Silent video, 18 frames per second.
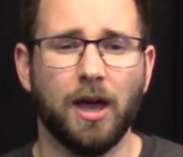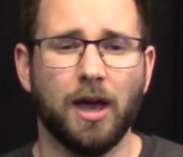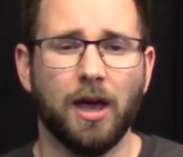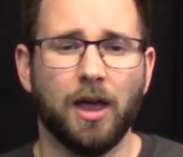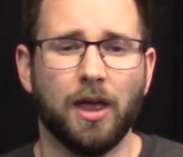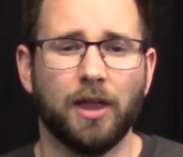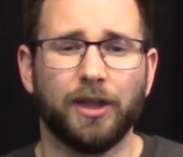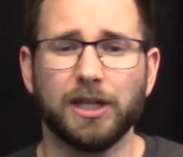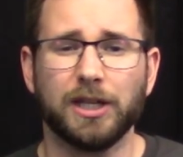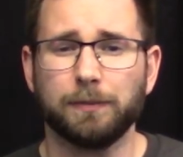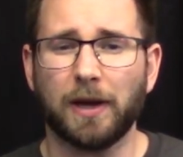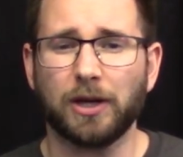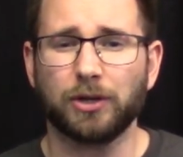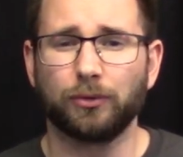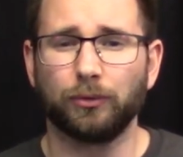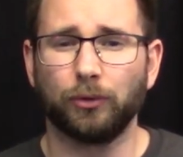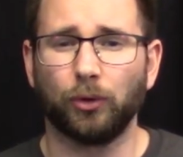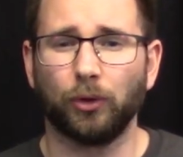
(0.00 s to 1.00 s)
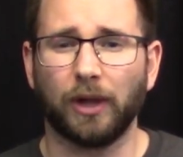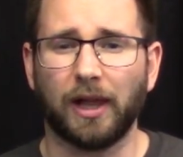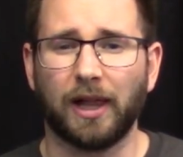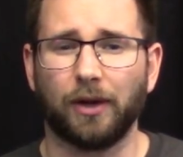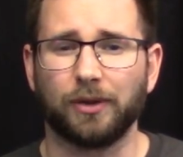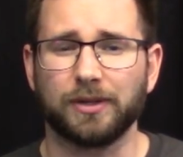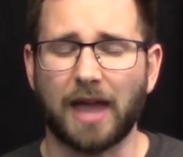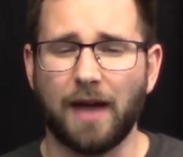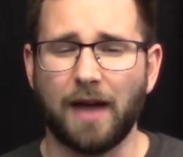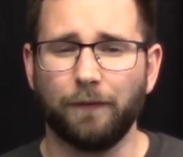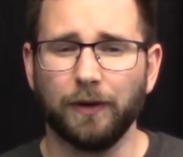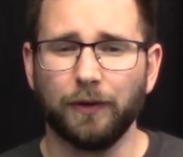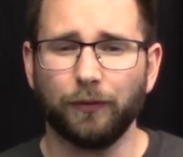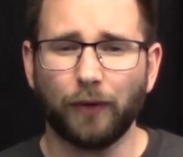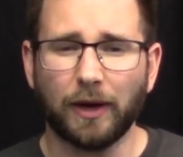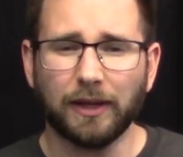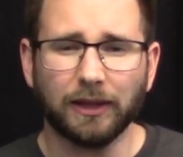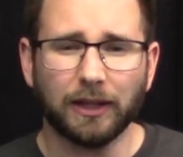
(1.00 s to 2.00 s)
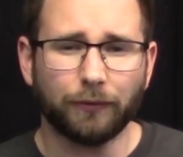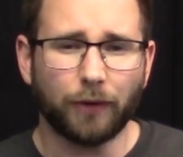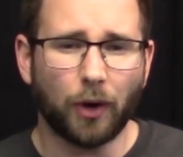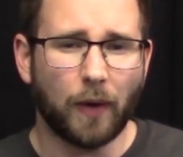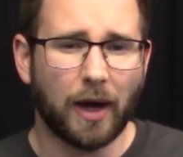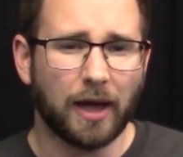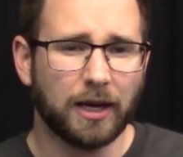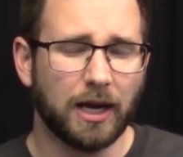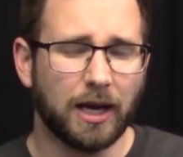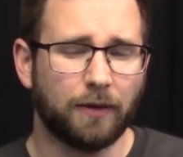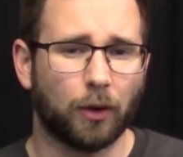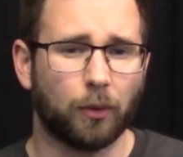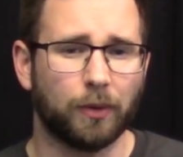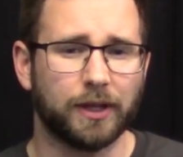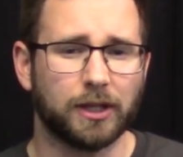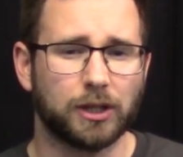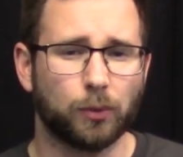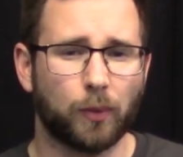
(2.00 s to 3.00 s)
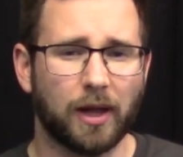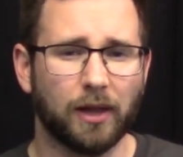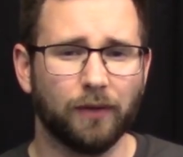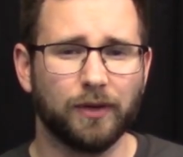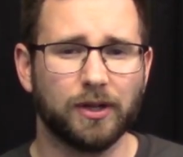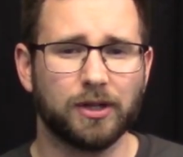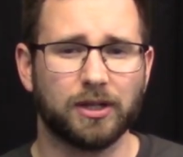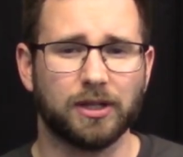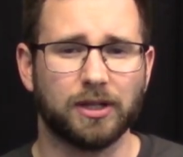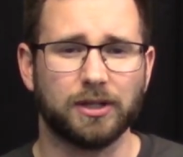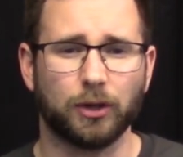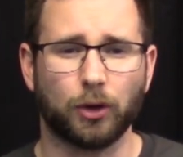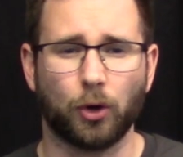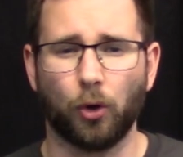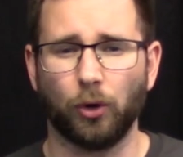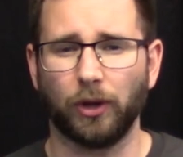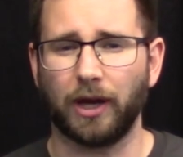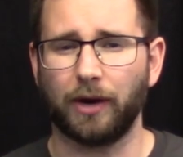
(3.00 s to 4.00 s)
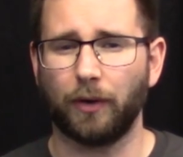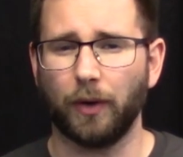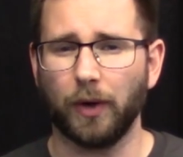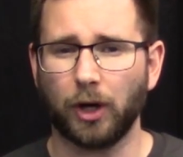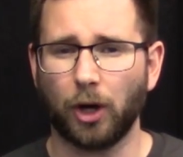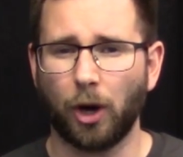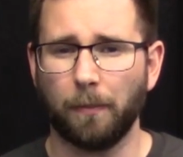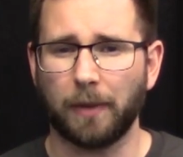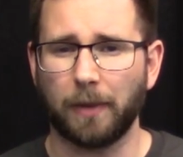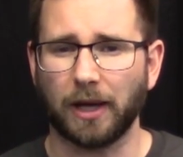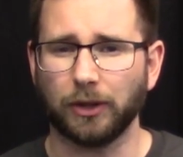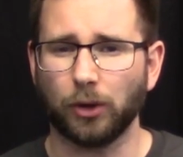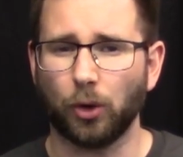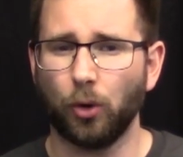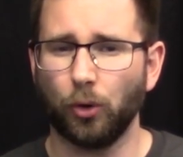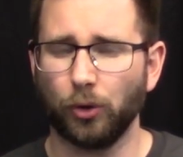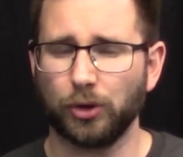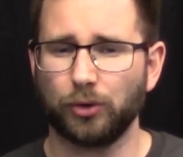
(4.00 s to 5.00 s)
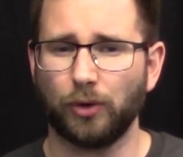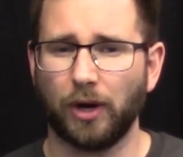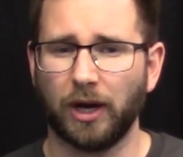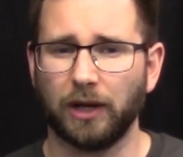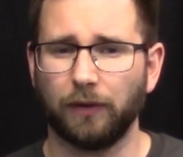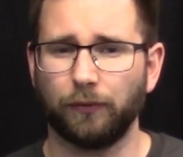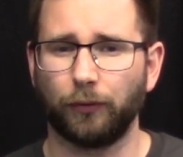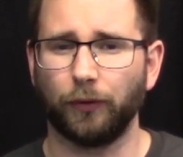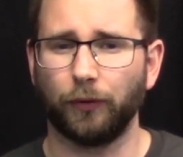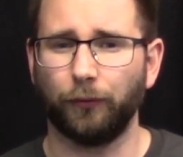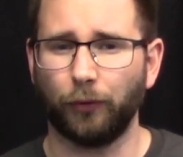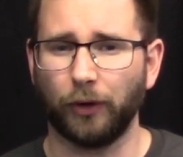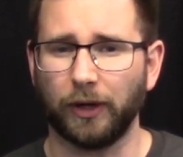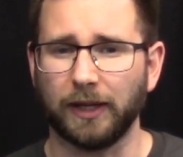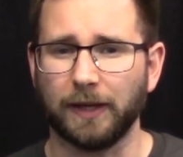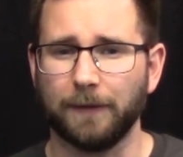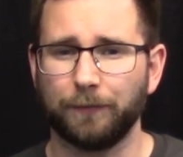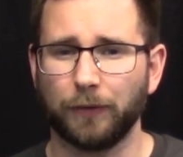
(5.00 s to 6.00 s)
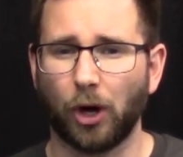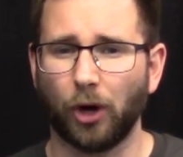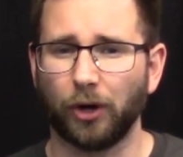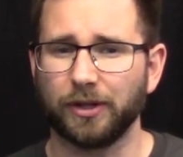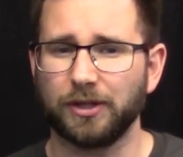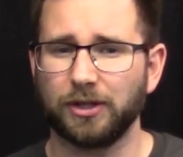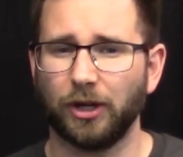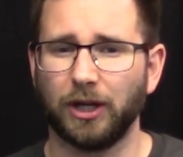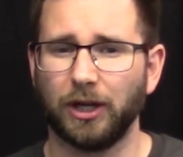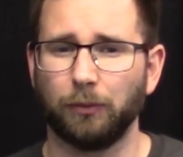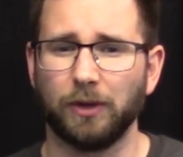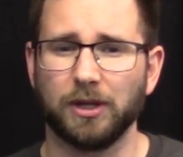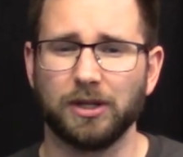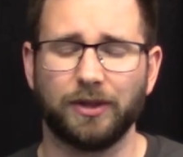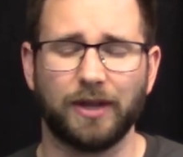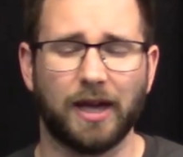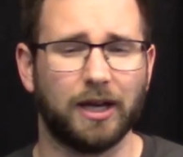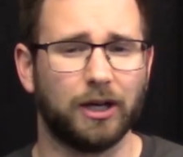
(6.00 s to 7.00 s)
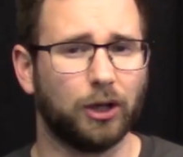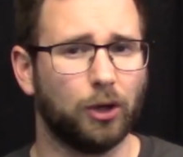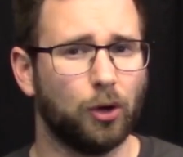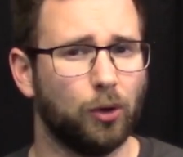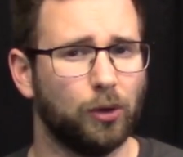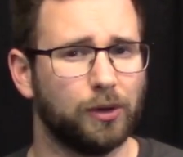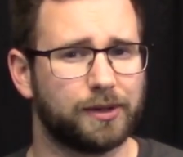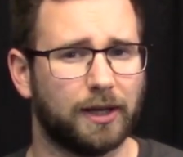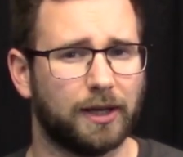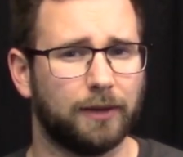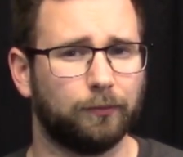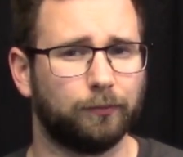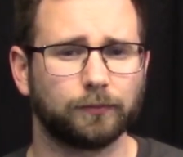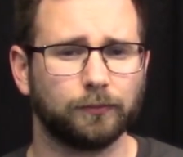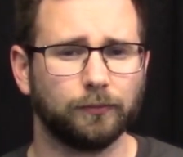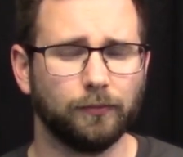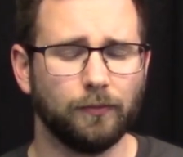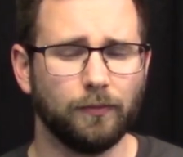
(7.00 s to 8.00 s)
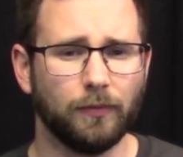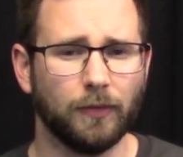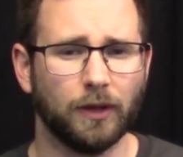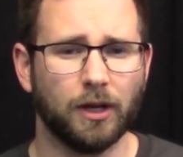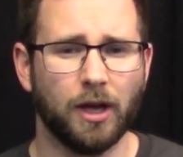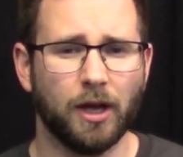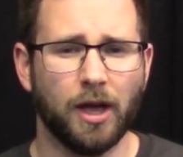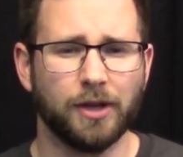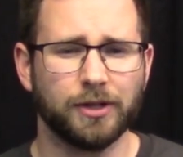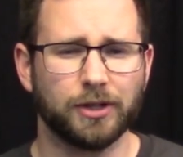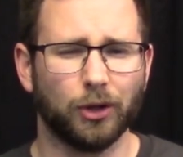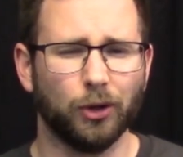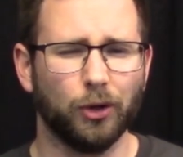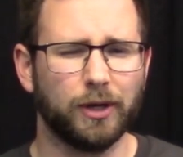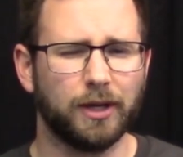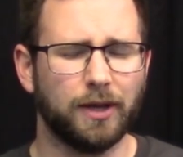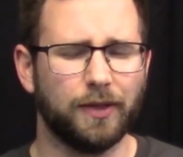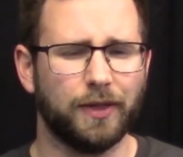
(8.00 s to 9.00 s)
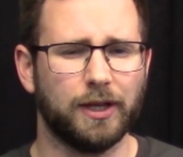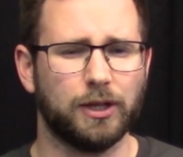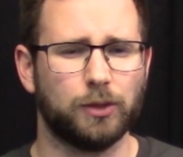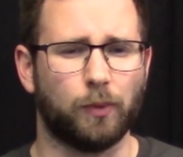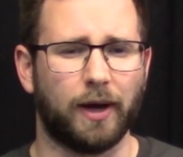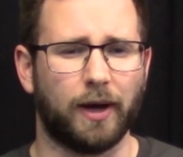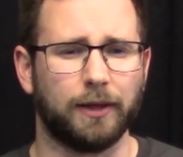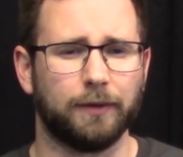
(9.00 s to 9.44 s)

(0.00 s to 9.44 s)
This special rule allows every friendly Rohan hero within 12 inches to call heroic combat or strike for free on a turn in which Theoden calls it. So look at it this way.